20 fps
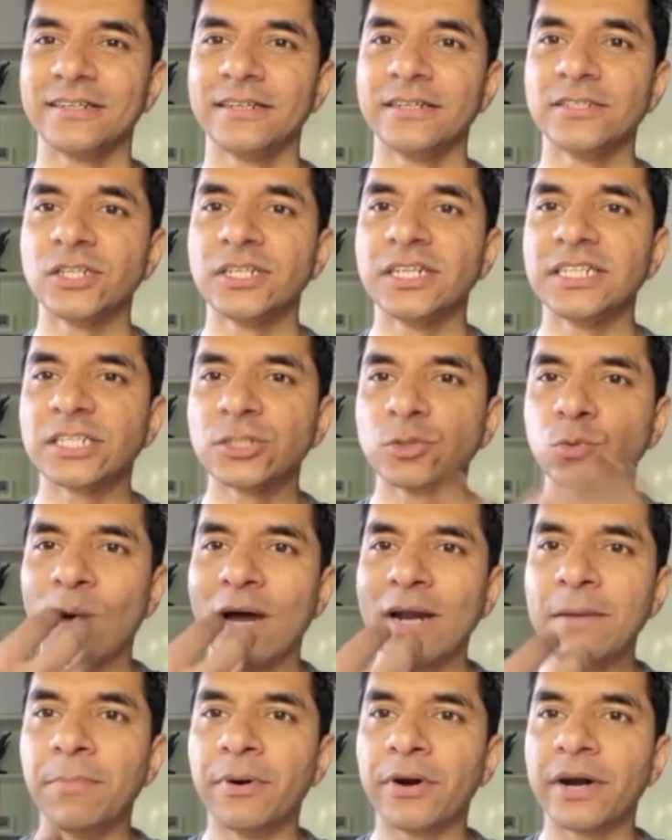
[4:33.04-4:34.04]
So this is
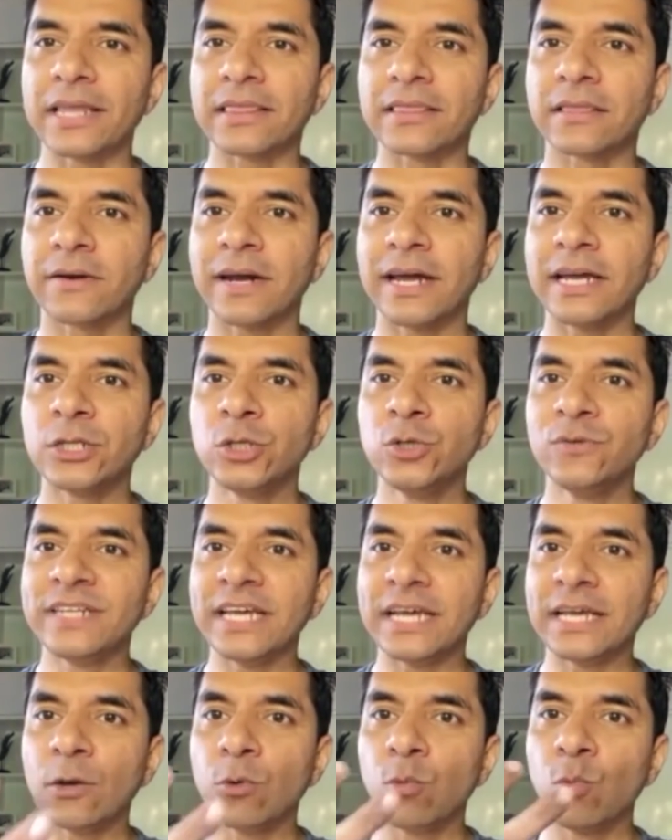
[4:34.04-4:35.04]
one breath, right? You've
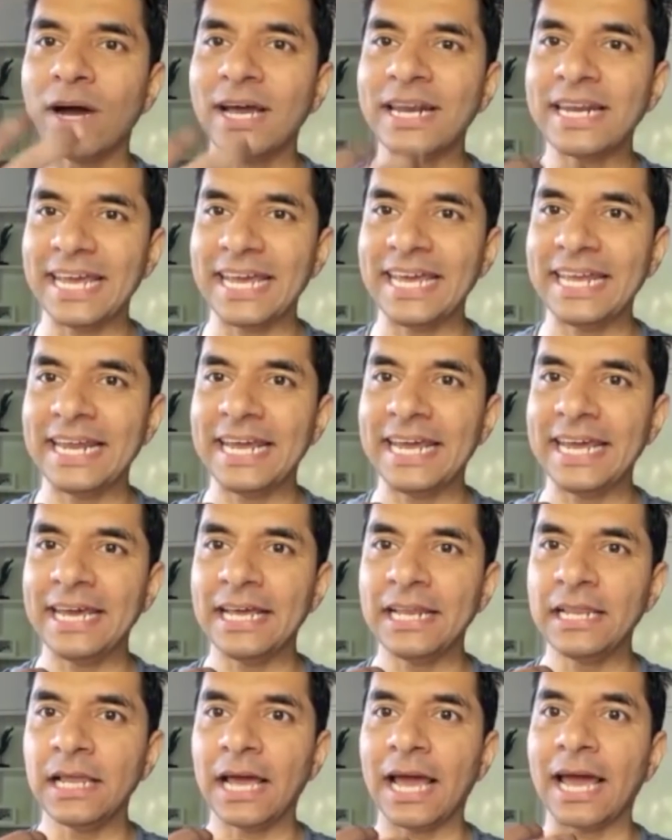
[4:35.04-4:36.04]
taken one
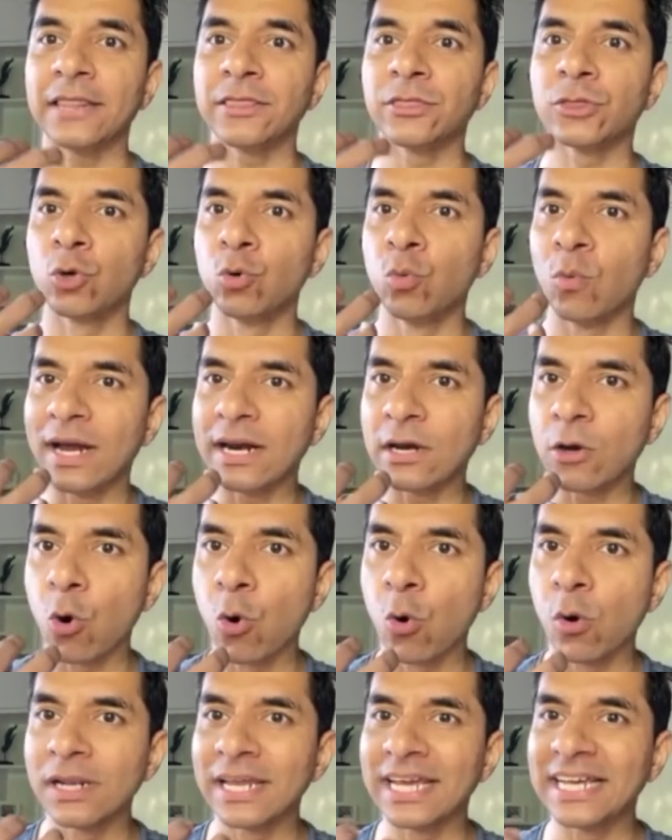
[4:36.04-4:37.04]
inhale and through one
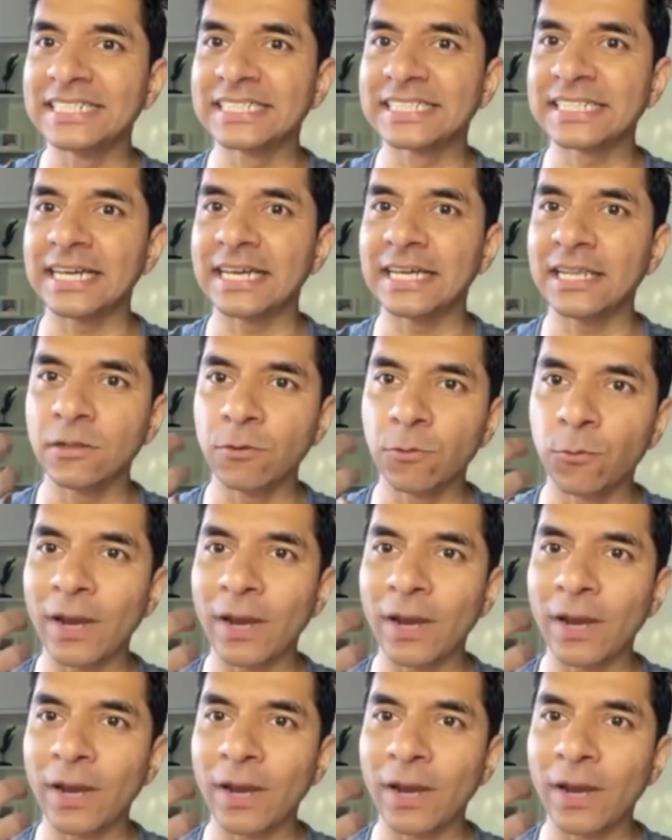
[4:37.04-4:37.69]
whole exhale,